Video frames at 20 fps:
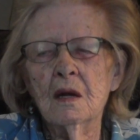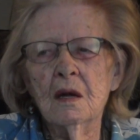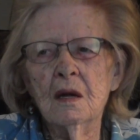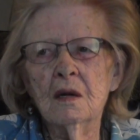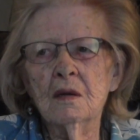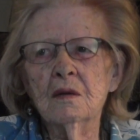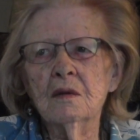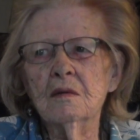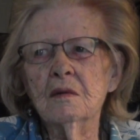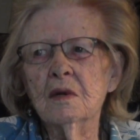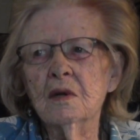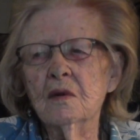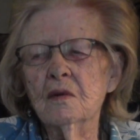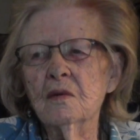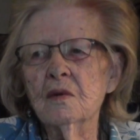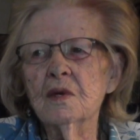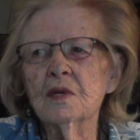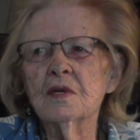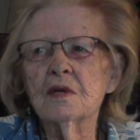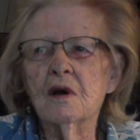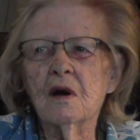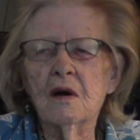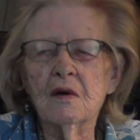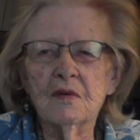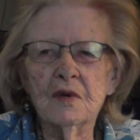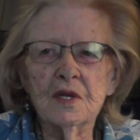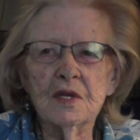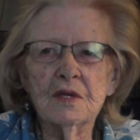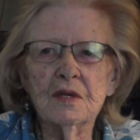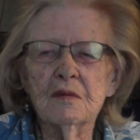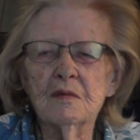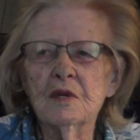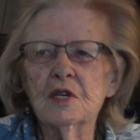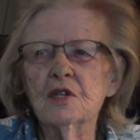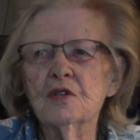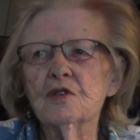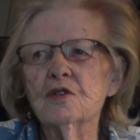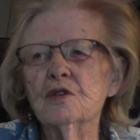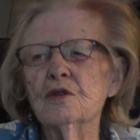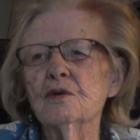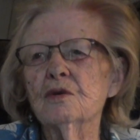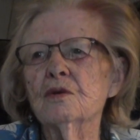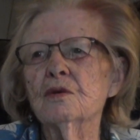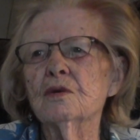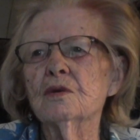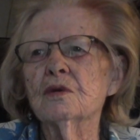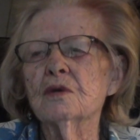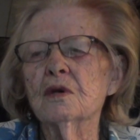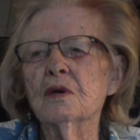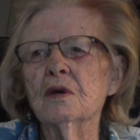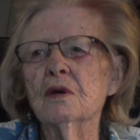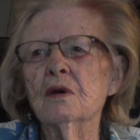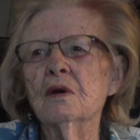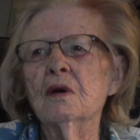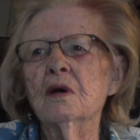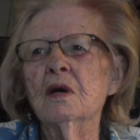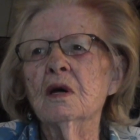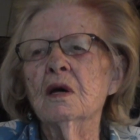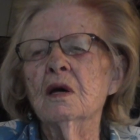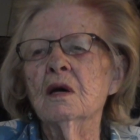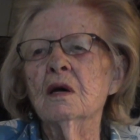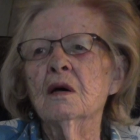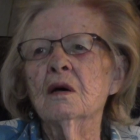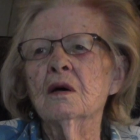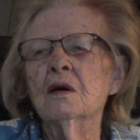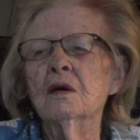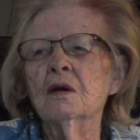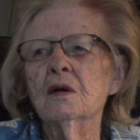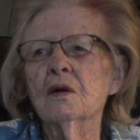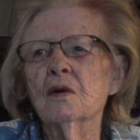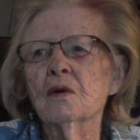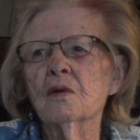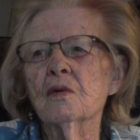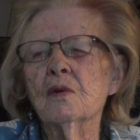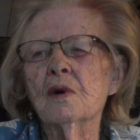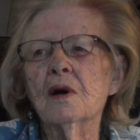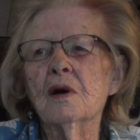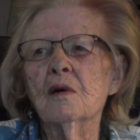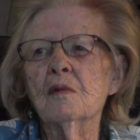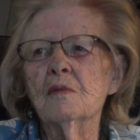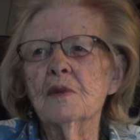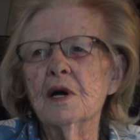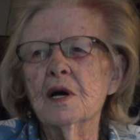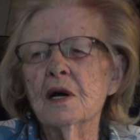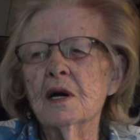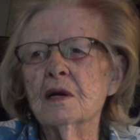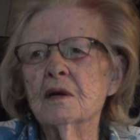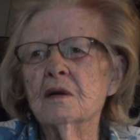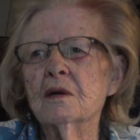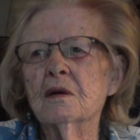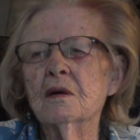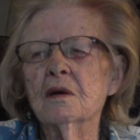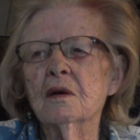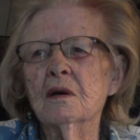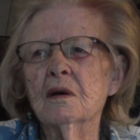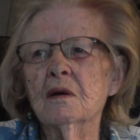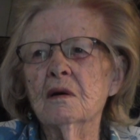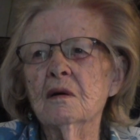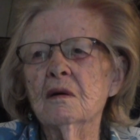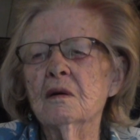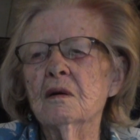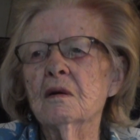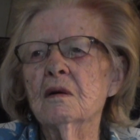and resolving some issues. Here a while back, the